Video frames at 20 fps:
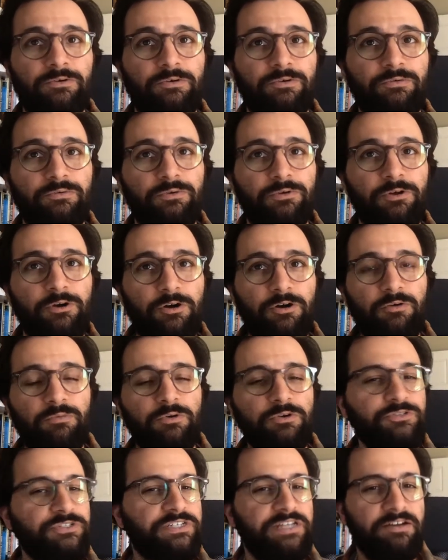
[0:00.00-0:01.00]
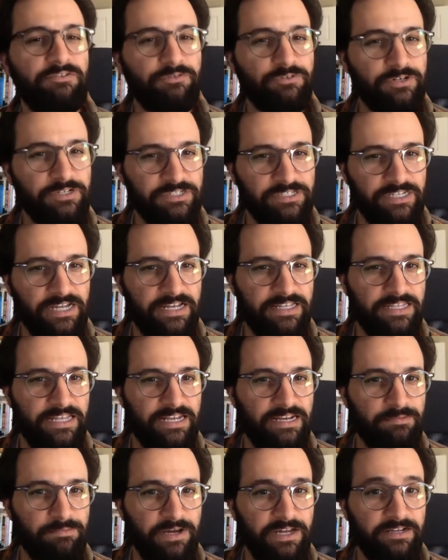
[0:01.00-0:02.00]
will almost never assign that
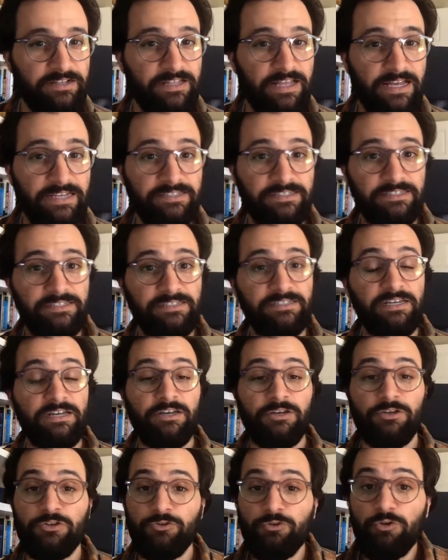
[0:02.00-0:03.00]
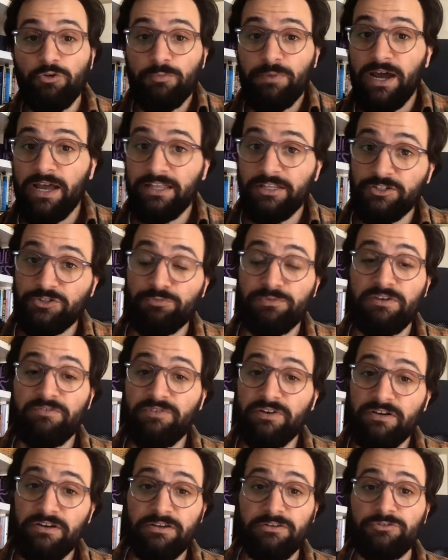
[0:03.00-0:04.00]
in my classes. Your mileage may
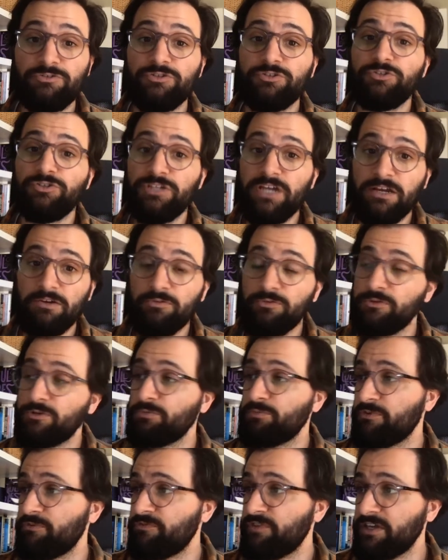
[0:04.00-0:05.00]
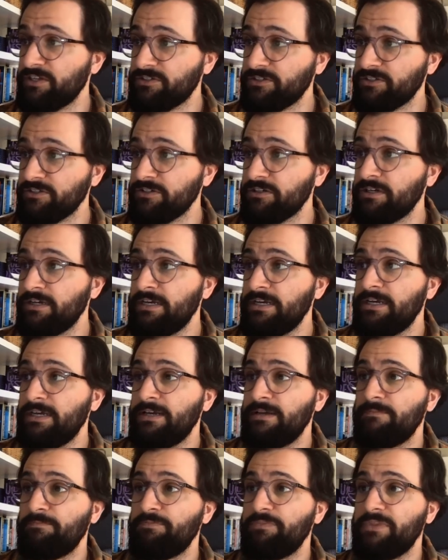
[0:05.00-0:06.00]
vary. You should check with your professor.
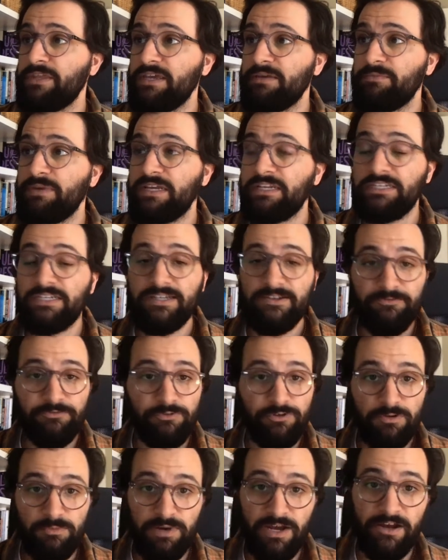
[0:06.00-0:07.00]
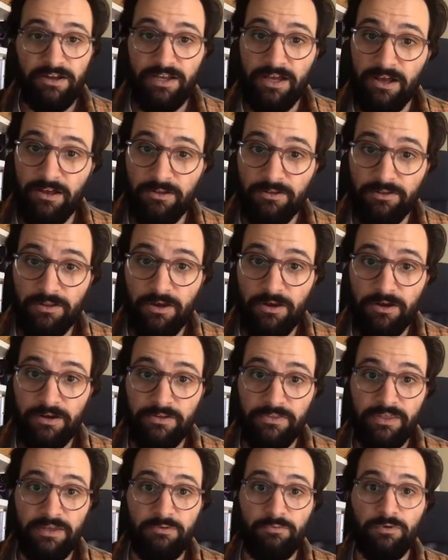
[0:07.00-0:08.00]
They may differ about how long
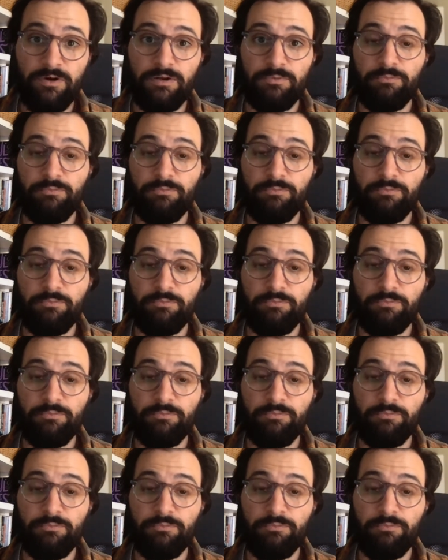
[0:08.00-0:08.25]
they want